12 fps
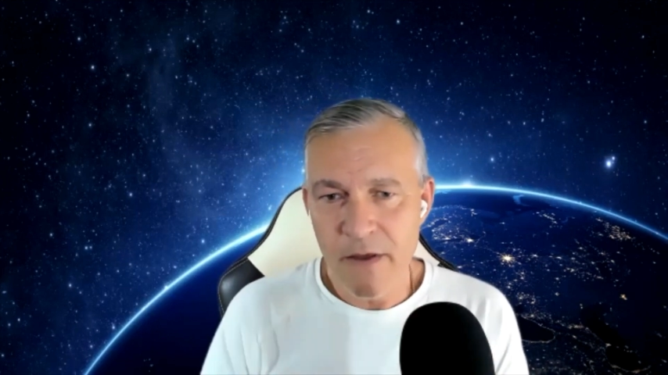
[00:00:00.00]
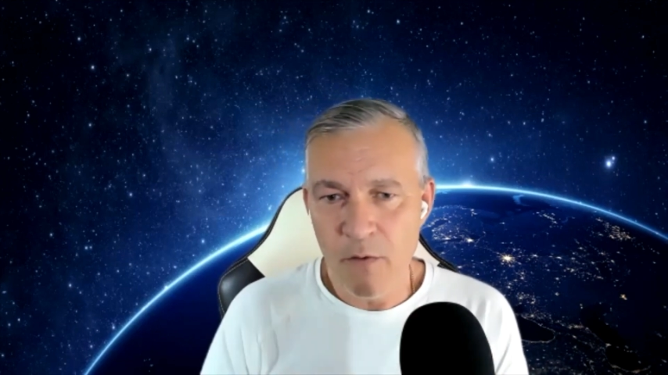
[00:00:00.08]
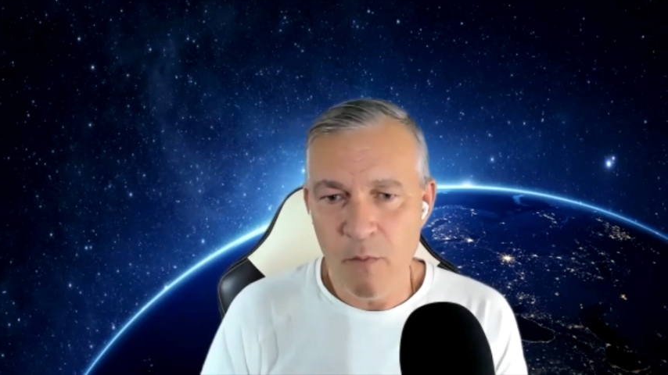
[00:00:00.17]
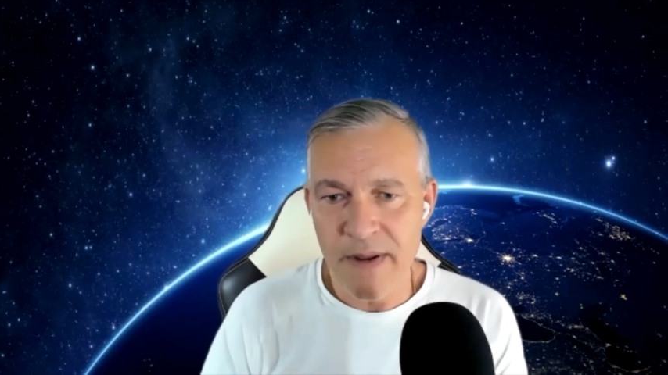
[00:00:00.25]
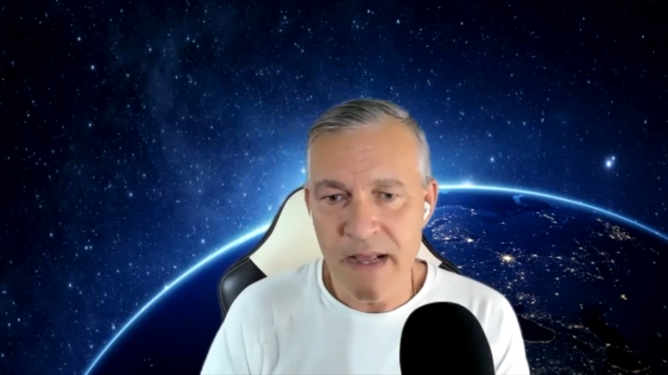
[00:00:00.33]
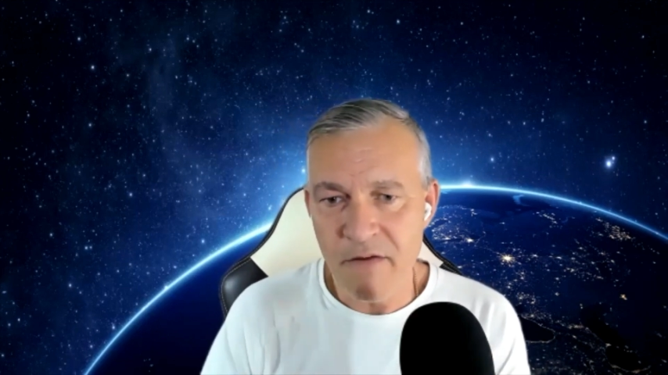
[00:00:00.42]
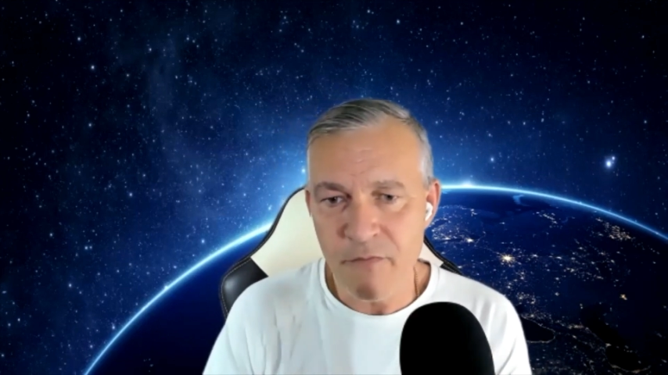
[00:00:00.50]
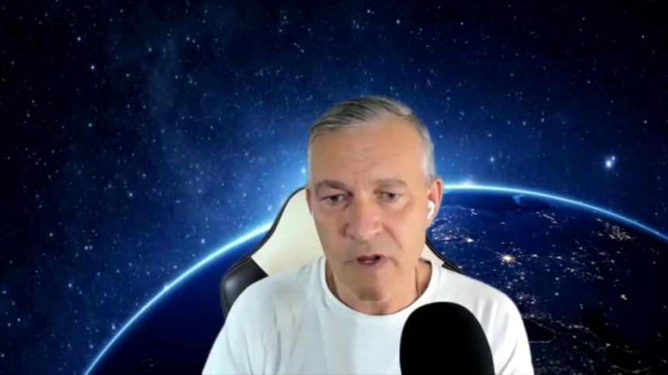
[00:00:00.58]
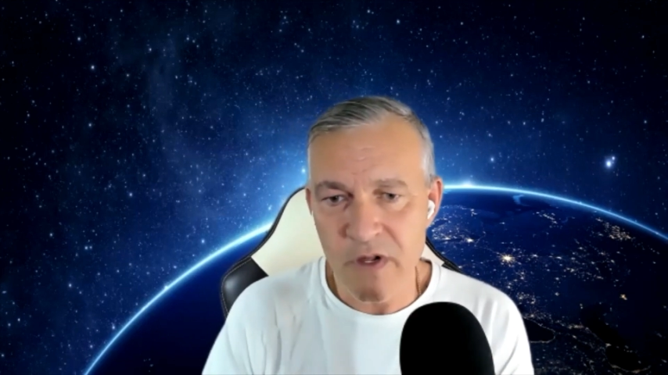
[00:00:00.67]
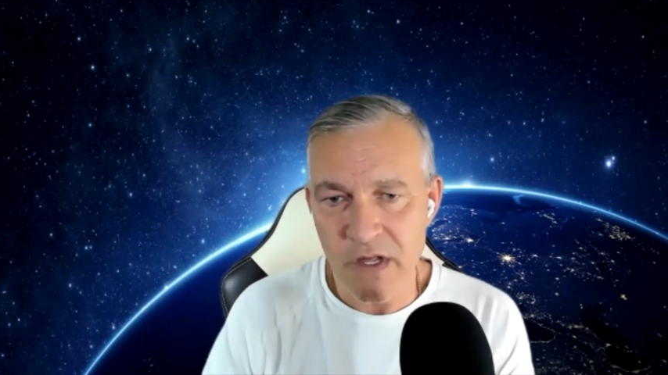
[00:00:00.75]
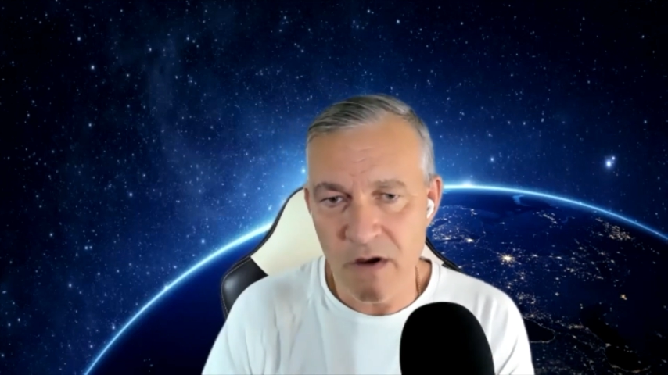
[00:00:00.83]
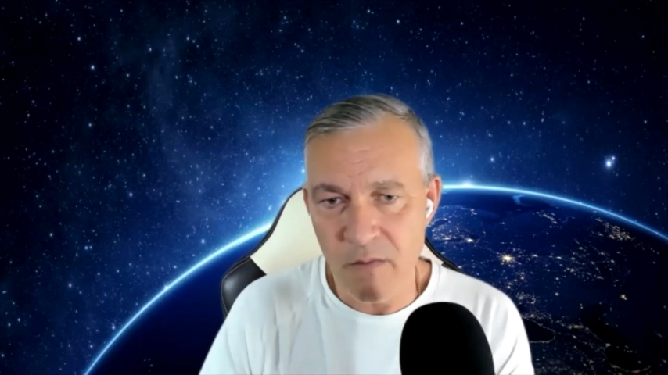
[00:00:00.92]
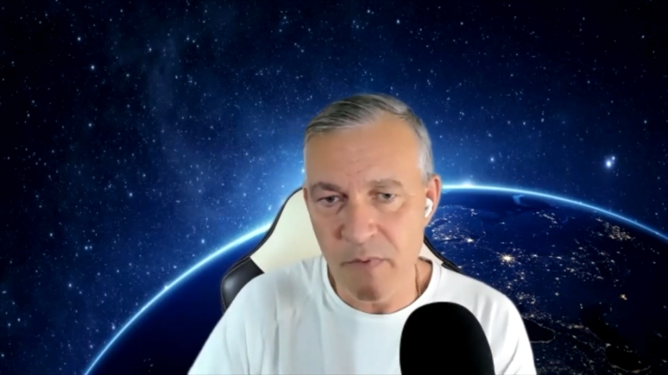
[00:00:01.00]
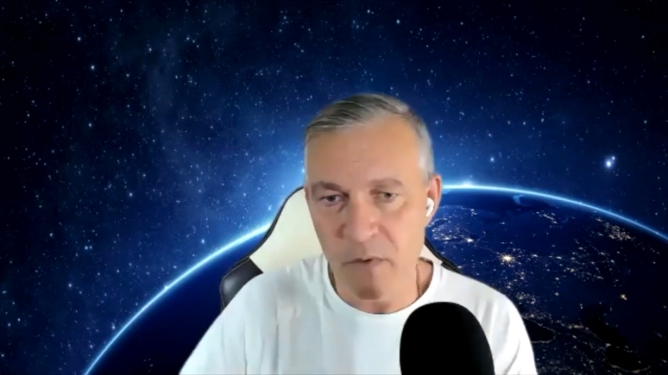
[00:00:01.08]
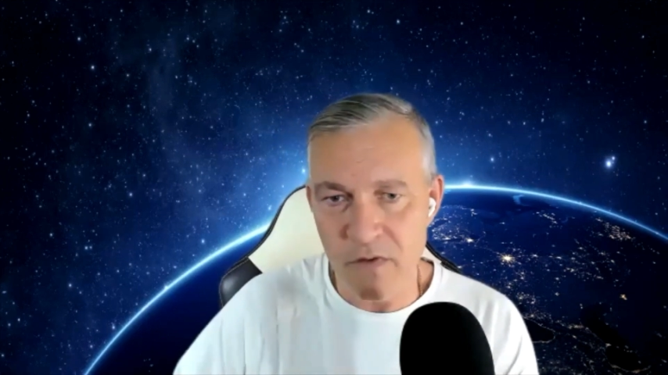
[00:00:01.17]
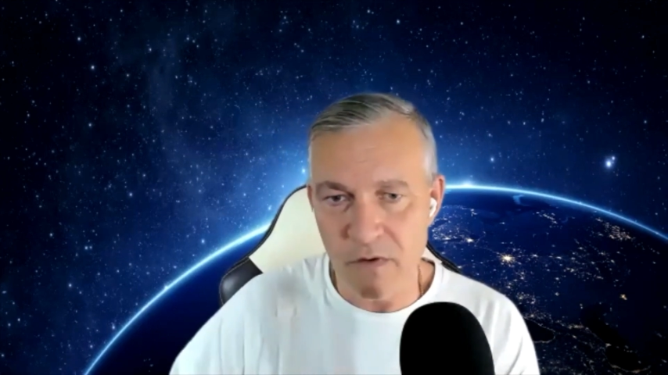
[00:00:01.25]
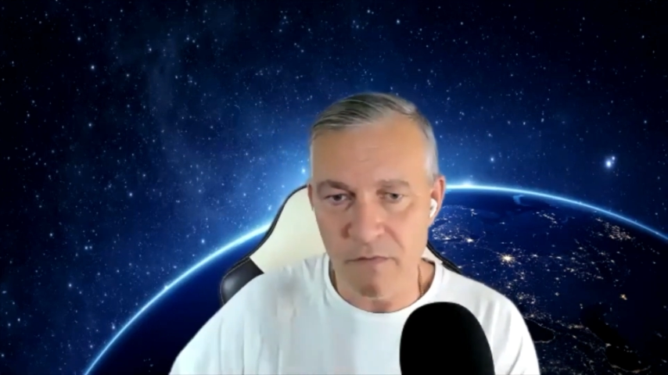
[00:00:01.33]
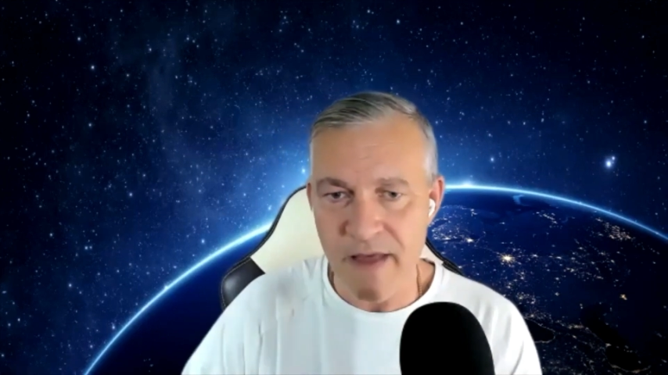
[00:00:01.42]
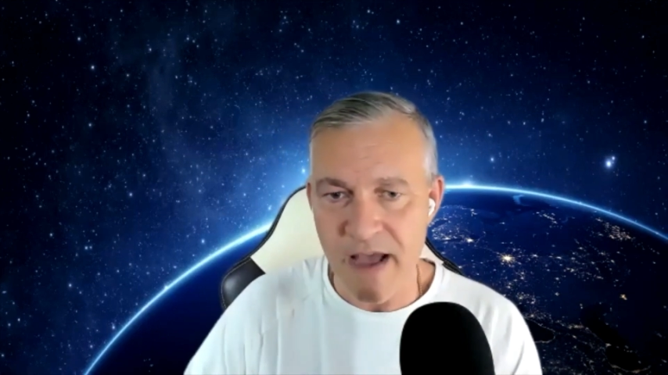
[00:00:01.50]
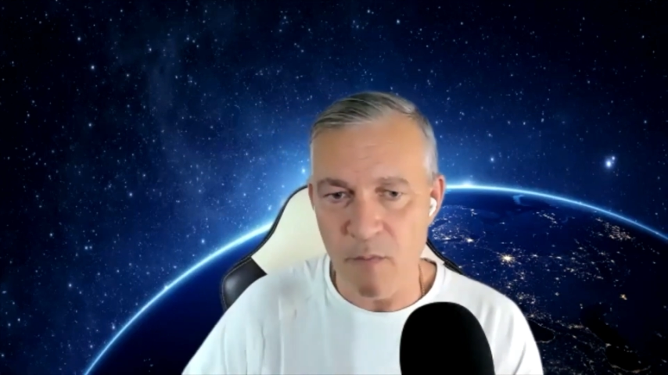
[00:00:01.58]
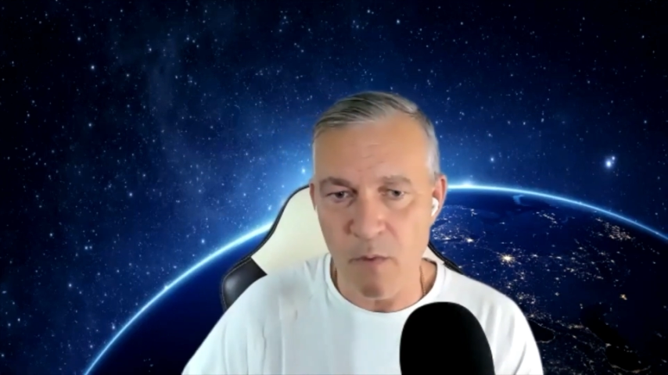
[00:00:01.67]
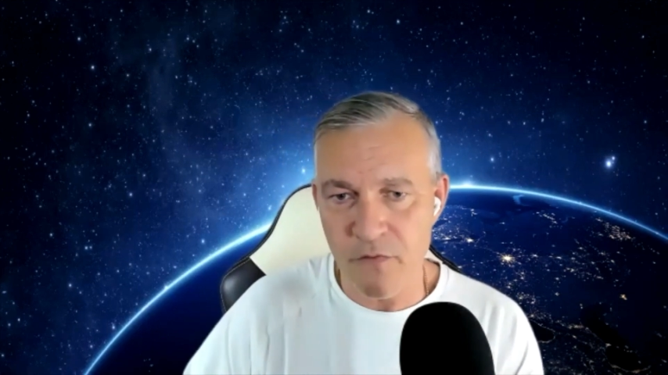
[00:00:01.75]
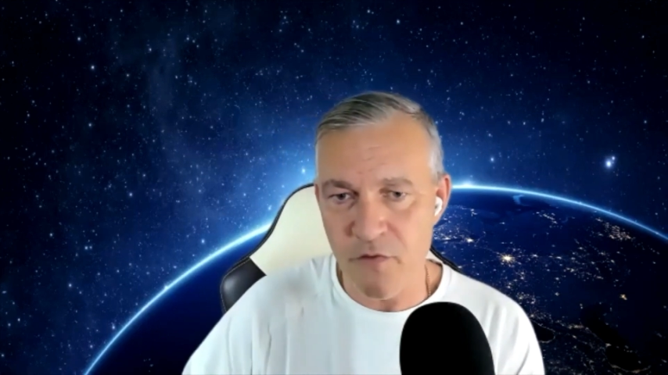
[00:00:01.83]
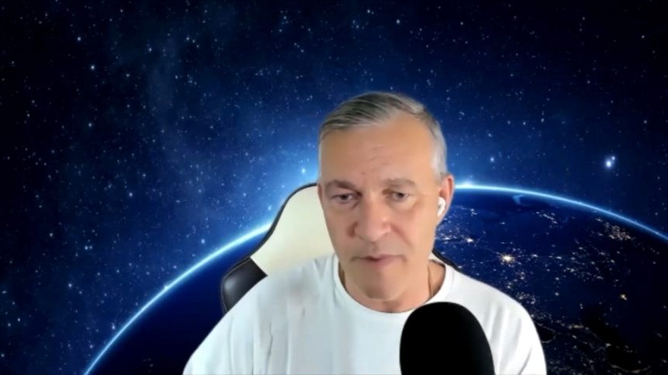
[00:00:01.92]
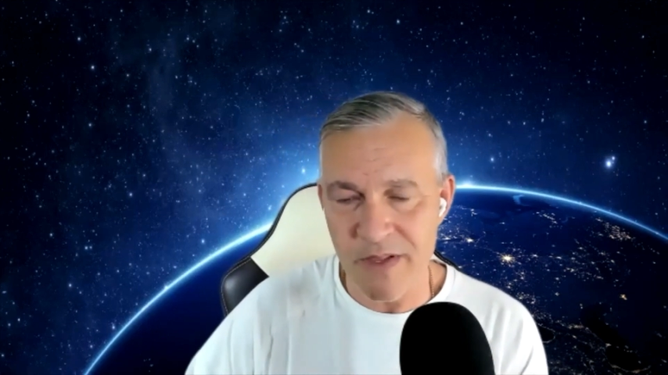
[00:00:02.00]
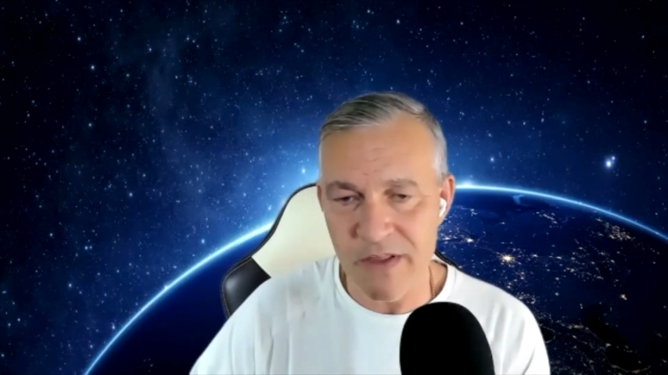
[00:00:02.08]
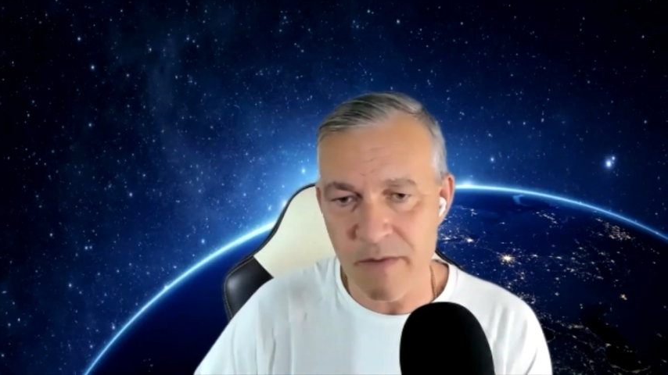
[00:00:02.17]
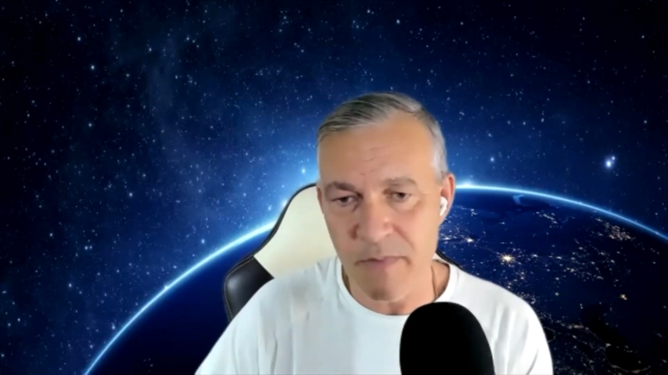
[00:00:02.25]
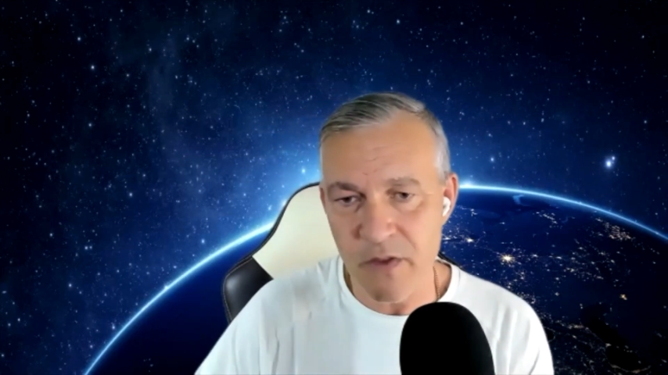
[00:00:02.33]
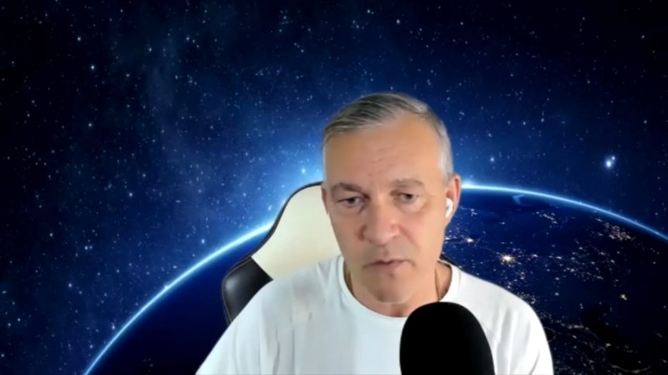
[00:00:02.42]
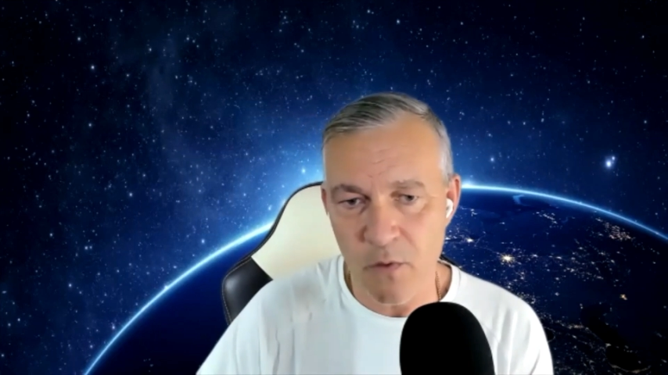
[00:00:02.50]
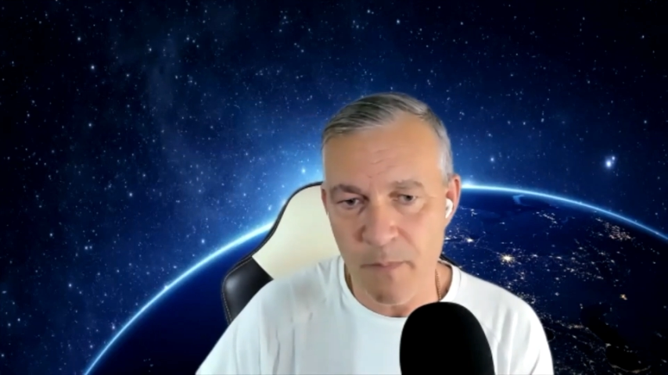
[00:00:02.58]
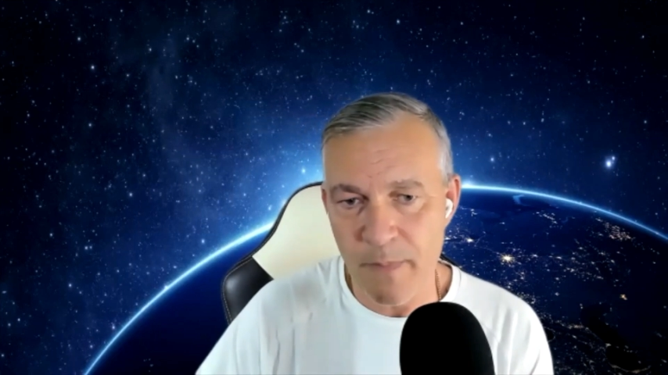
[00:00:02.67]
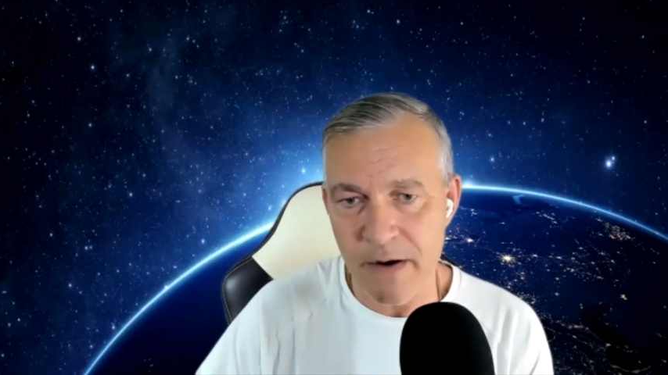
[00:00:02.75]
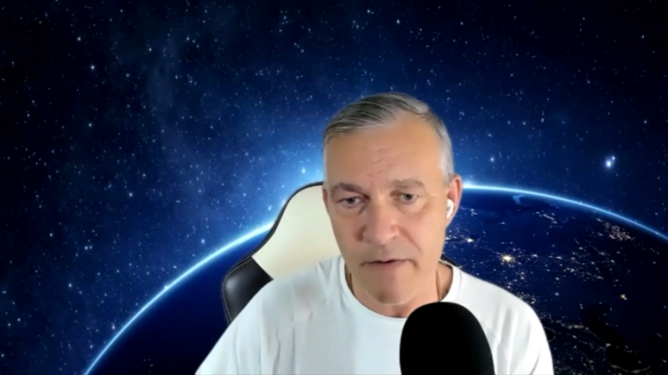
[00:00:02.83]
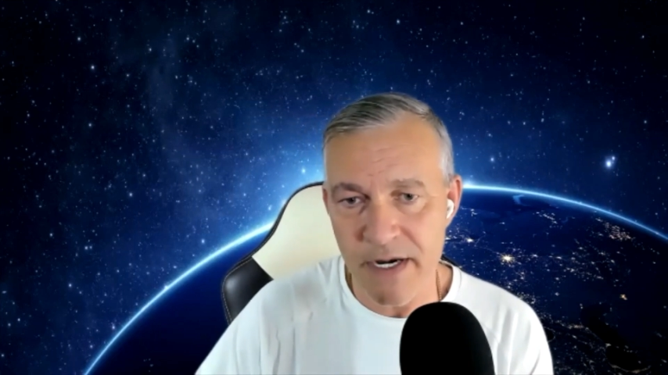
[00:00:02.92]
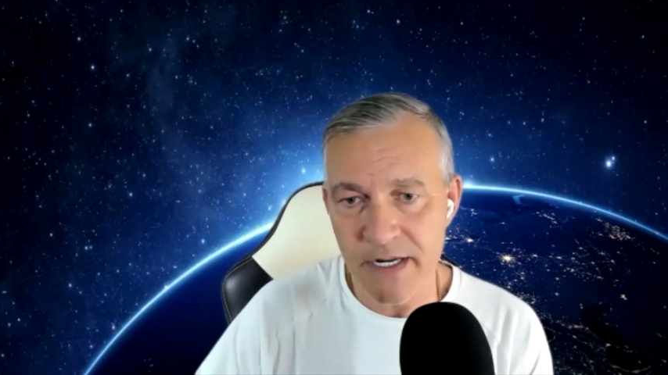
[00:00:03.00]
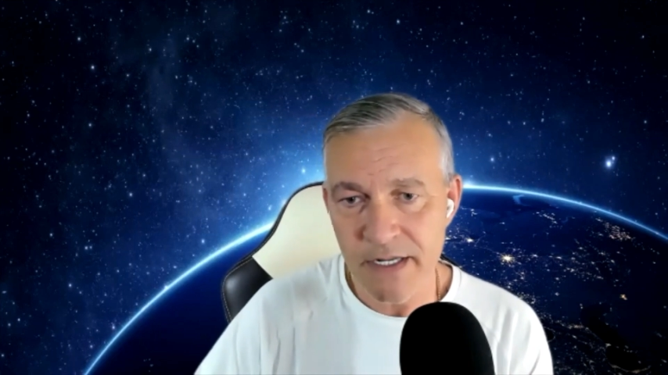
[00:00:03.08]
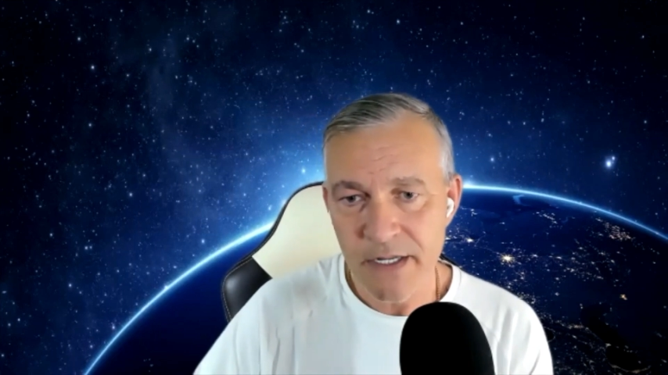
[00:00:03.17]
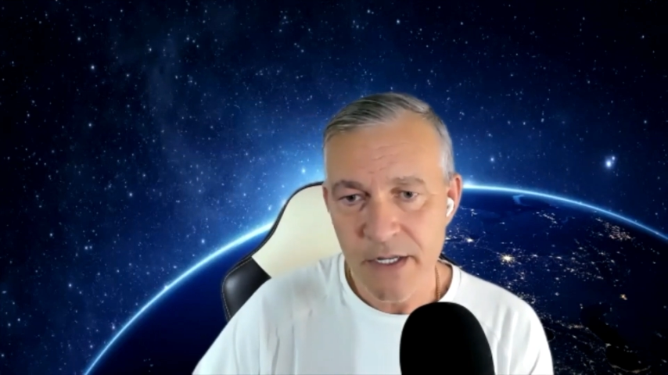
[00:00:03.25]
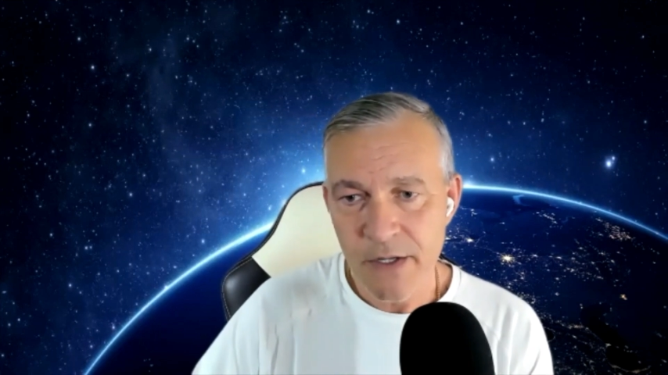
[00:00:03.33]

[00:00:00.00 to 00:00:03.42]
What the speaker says: There will be other examples of that watch from a similar sort of period